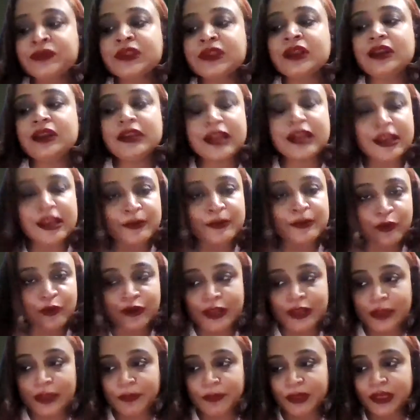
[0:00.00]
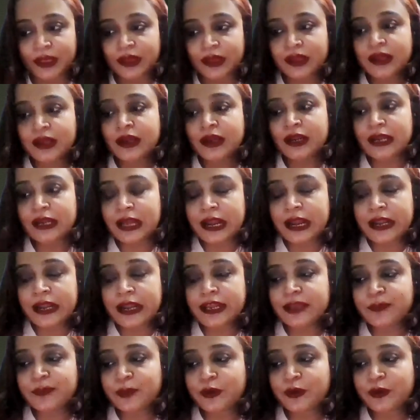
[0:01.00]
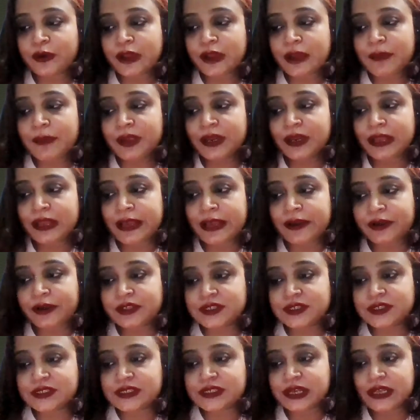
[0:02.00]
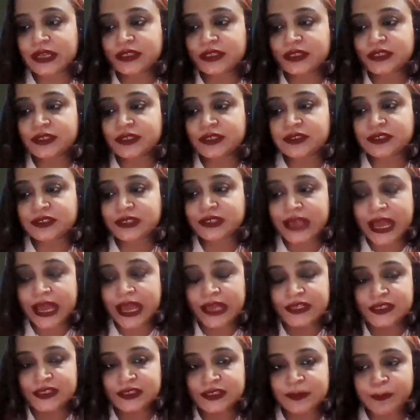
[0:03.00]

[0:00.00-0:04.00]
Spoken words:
Learn programming. Learning programming languages such as SAS,